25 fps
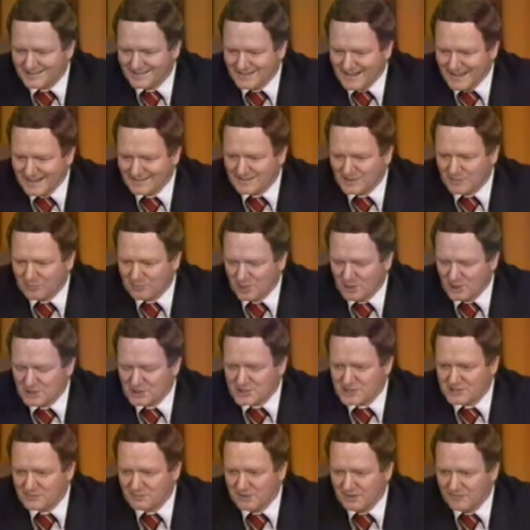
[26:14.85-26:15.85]
that the
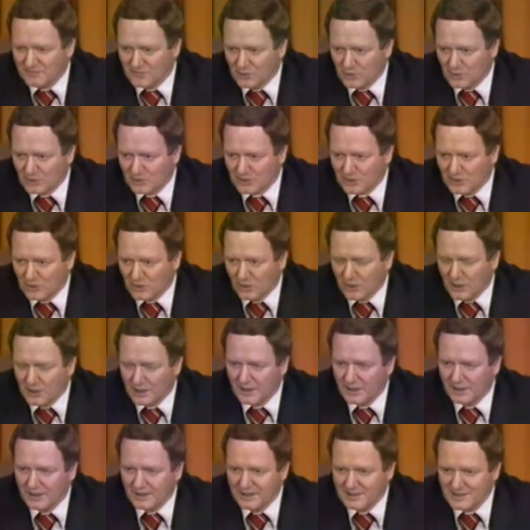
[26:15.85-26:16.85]
person before the
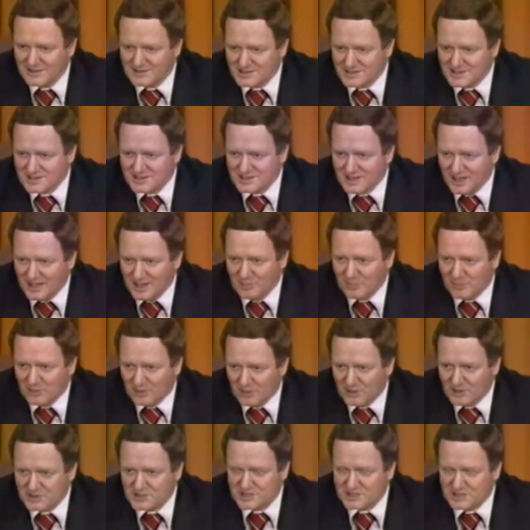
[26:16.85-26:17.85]
court is the same
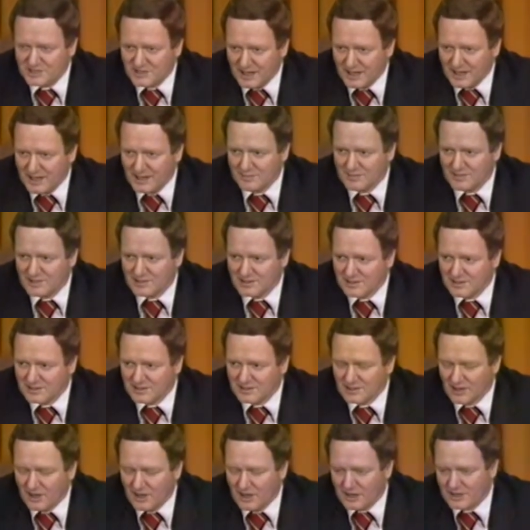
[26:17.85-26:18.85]
person named in the
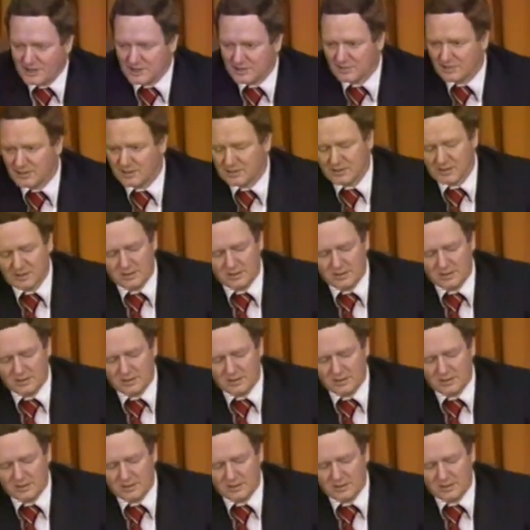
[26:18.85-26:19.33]
document.